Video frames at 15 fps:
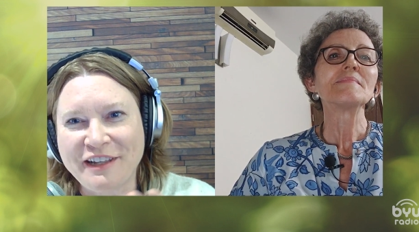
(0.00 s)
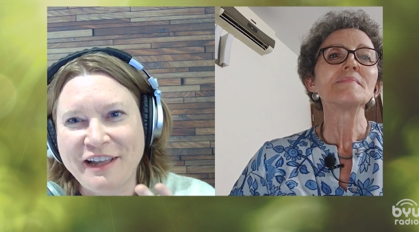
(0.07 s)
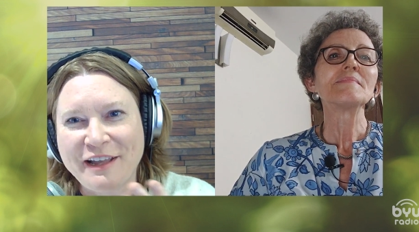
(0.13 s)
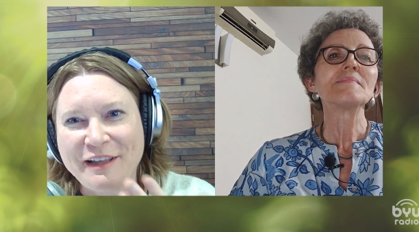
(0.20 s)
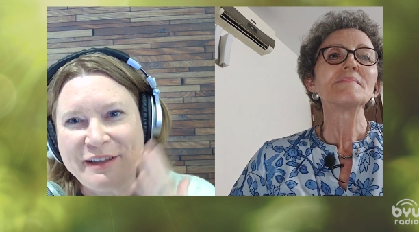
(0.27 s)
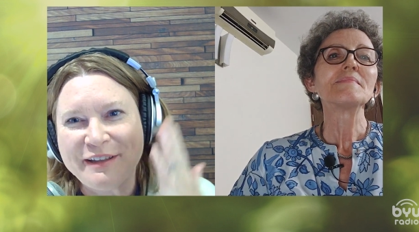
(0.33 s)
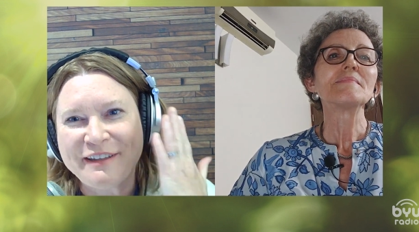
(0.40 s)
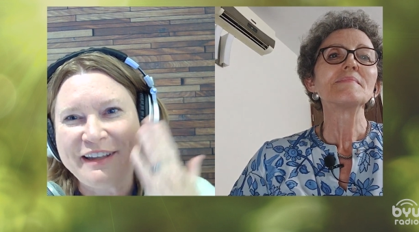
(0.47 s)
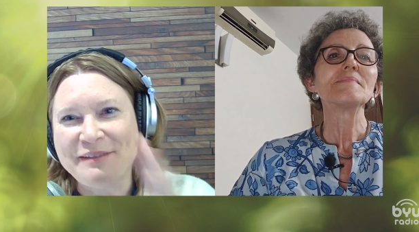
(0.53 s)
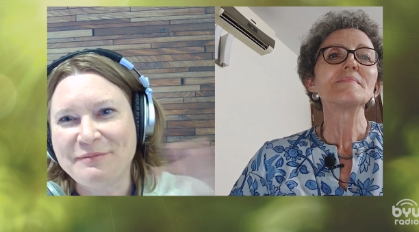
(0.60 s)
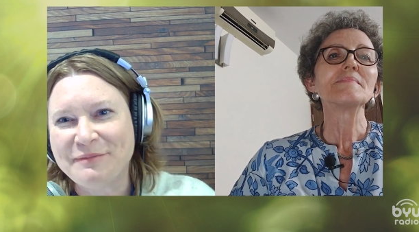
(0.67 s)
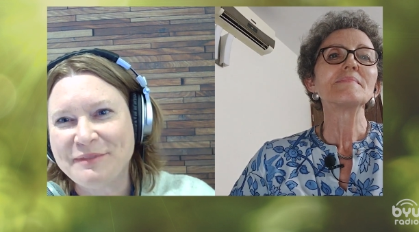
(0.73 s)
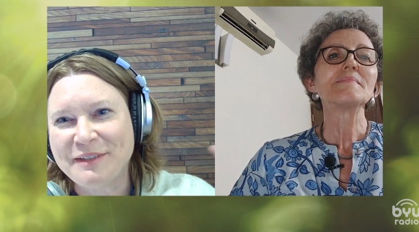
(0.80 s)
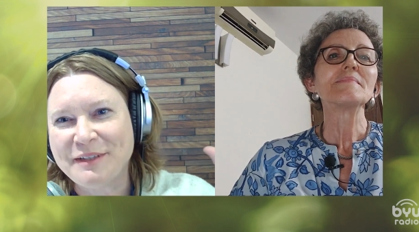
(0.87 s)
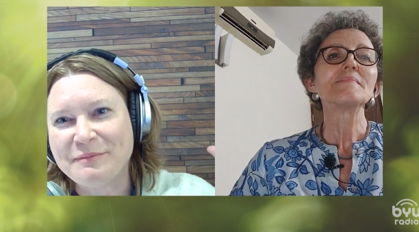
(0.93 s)
Speaker 1: Uh,
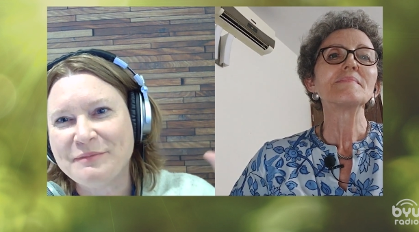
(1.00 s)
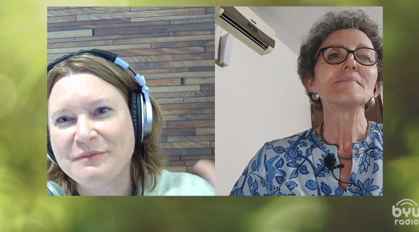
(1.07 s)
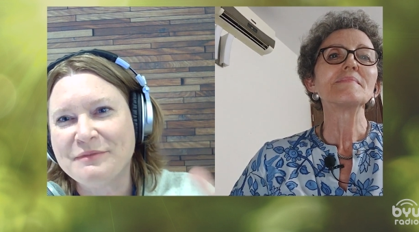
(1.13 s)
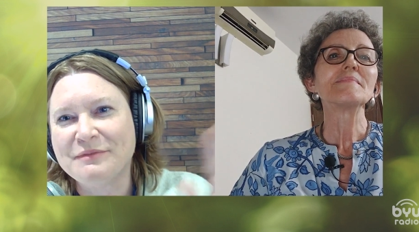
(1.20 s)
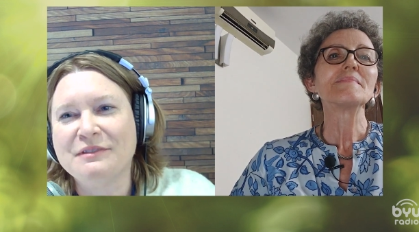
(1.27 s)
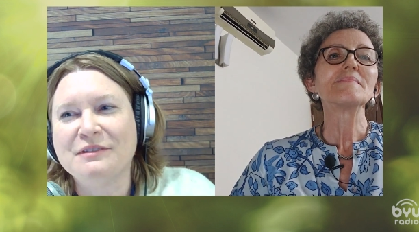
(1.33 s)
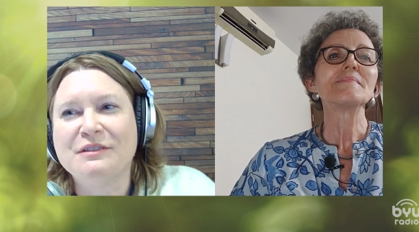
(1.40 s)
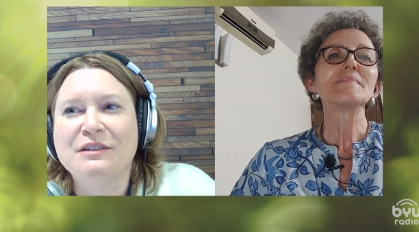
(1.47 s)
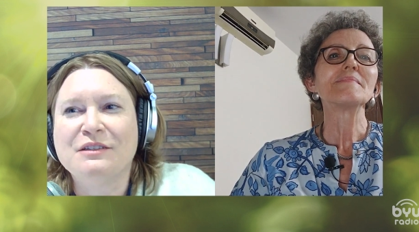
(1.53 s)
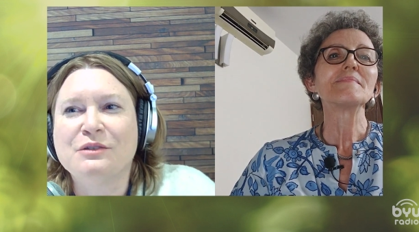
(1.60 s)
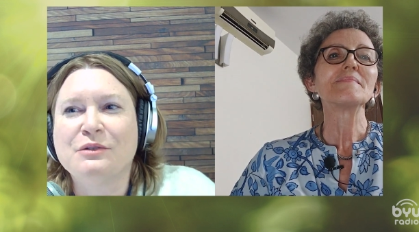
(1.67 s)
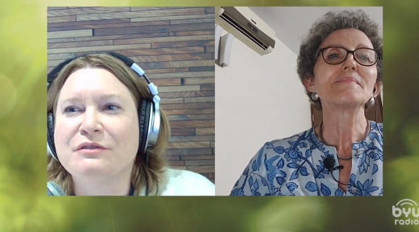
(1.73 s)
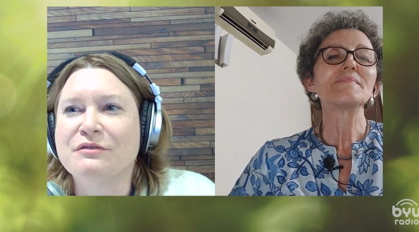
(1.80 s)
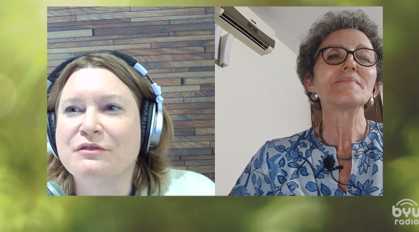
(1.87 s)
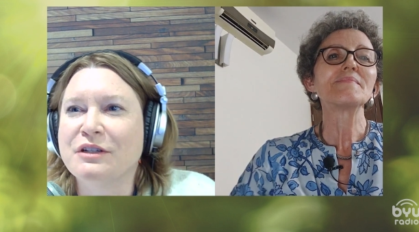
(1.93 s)
I'm, I'm
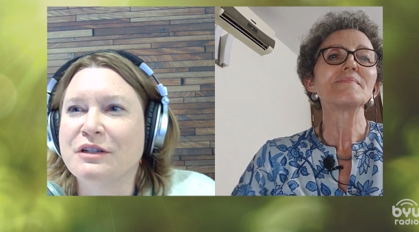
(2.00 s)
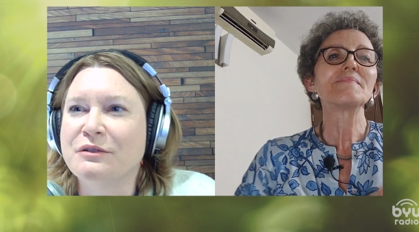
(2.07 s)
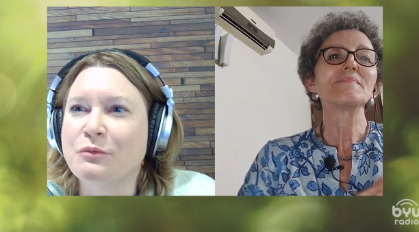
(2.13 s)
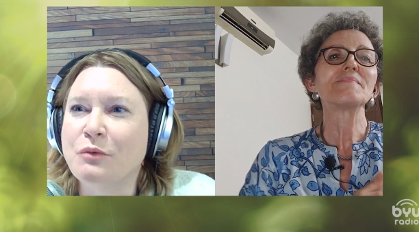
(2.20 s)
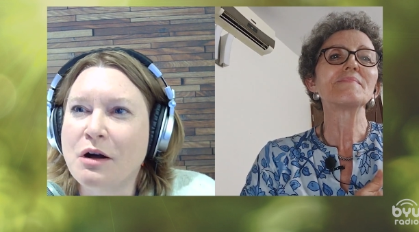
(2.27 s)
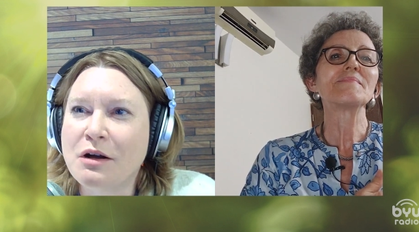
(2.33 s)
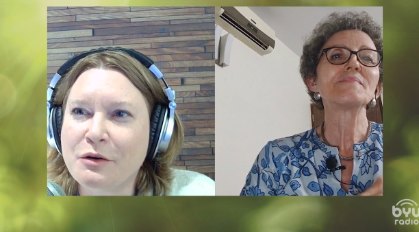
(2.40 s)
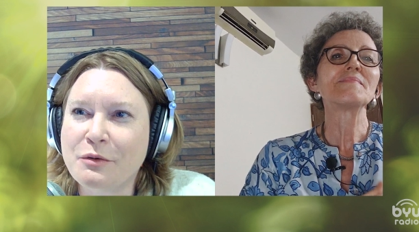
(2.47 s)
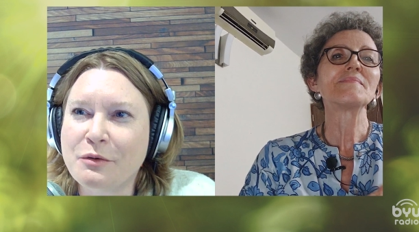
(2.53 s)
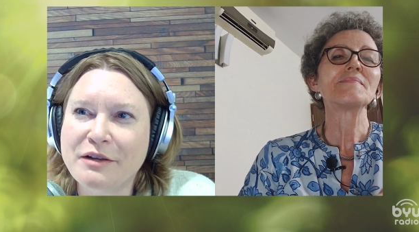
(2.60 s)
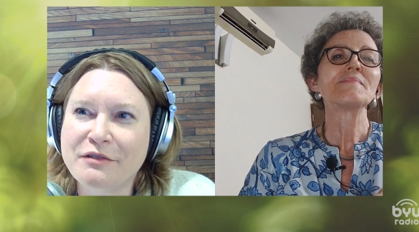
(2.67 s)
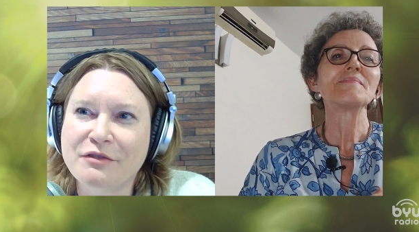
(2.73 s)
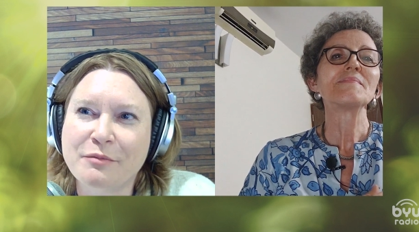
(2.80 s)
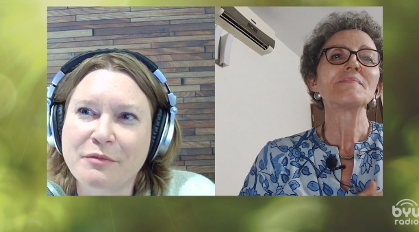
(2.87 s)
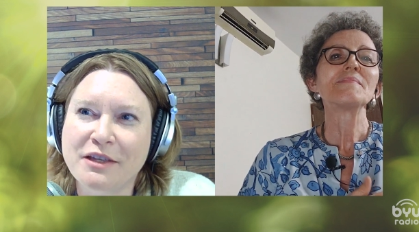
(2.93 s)
sort of going to walk
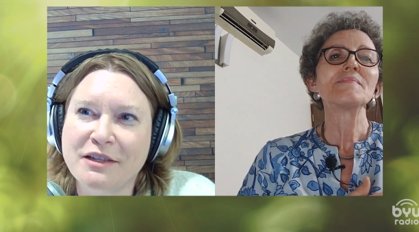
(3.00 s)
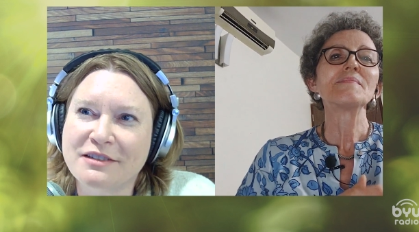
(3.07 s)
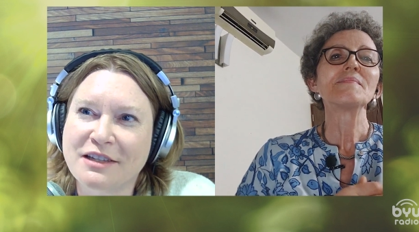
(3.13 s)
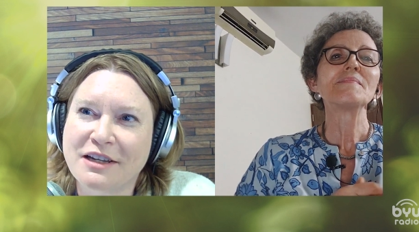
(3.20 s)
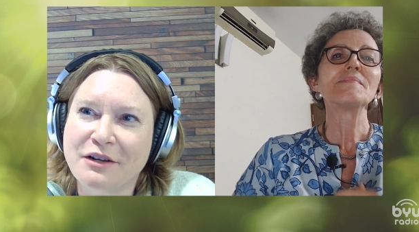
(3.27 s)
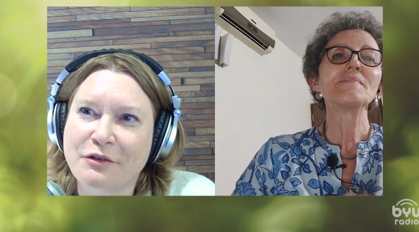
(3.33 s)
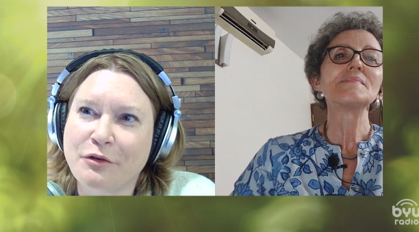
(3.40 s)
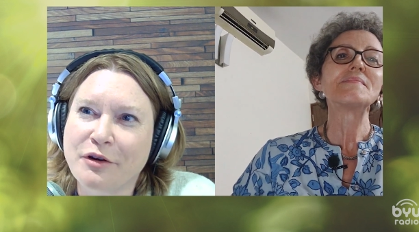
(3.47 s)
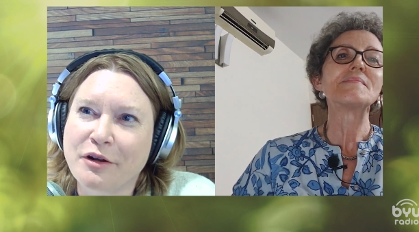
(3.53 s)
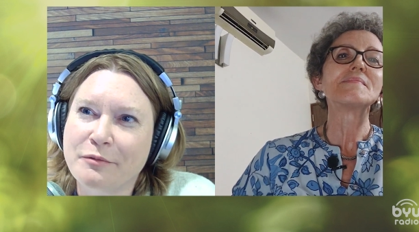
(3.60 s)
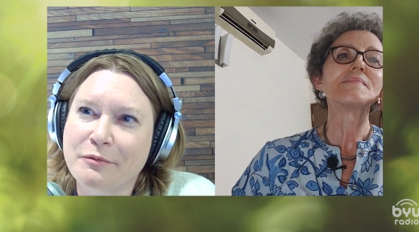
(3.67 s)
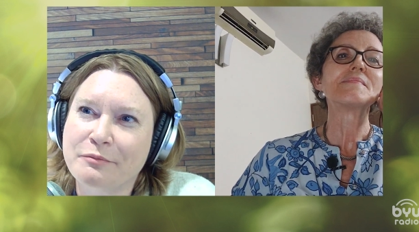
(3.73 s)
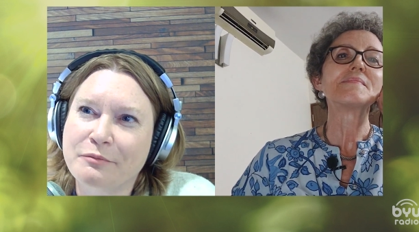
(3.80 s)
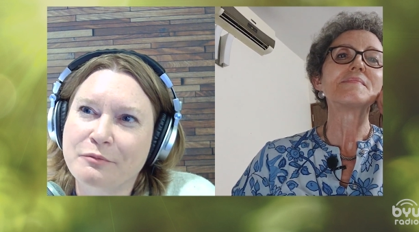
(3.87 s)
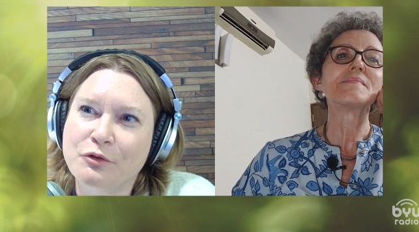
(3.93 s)
away from things that I grown
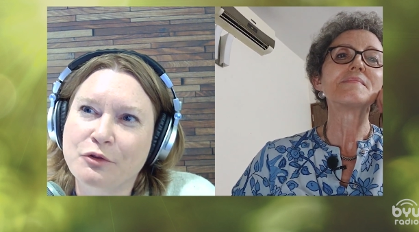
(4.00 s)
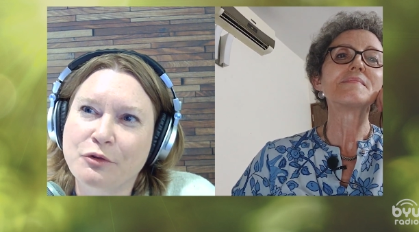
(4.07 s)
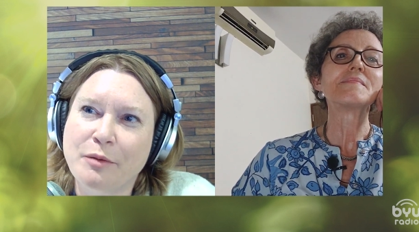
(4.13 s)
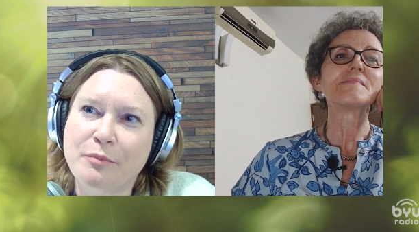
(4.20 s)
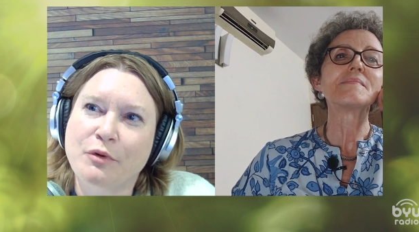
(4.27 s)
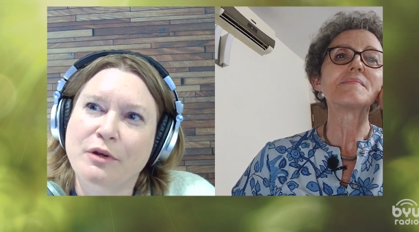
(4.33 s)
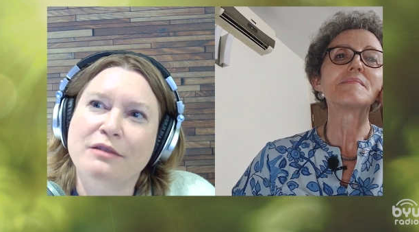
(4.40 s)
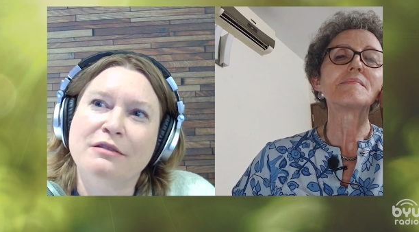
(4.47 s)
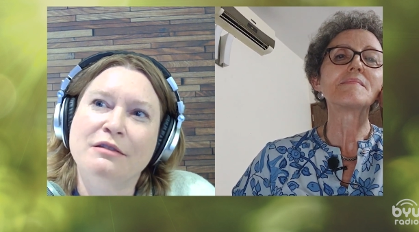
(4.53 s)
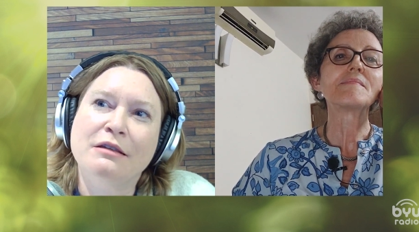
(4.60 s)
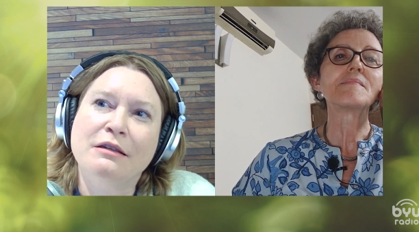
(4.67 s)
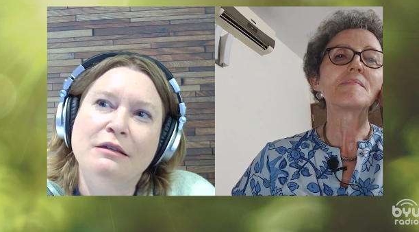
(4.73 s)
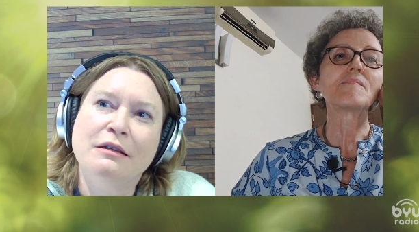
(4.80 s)
up grew up with.